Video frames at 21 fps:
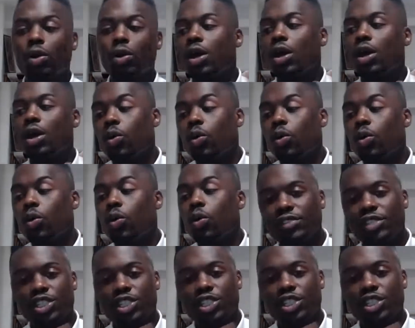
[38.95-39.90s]
we have to
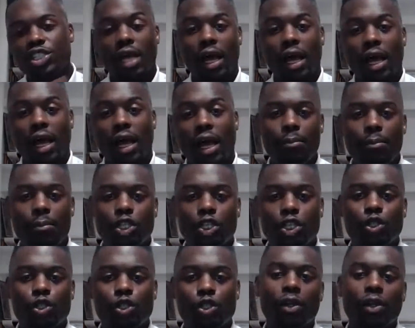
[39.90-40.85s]
just make
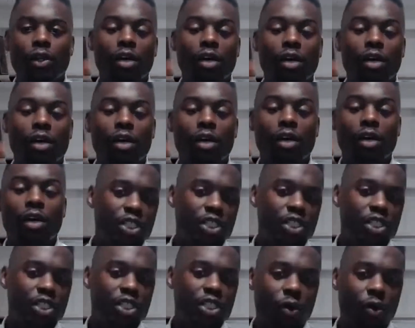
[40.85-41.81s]
sure that we push that a
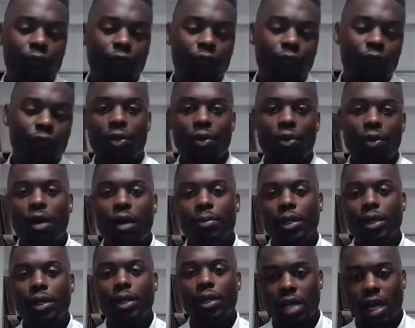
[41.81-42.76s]
little further out
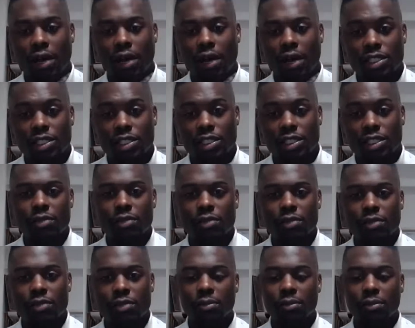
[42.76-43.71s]
because obviously we need to
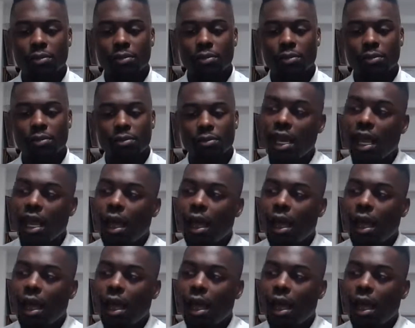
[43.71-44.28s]
book a place.